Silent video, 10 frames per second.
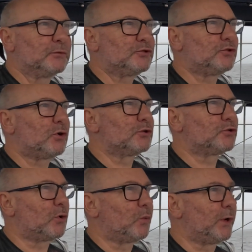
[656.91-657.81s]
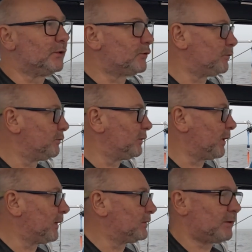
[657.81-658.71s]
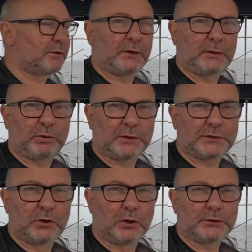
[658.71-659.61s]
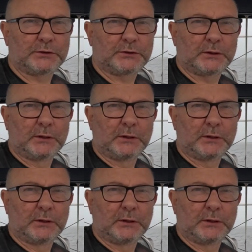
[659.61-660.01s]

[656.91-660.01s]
Strong winds through the night, 30 plus knots.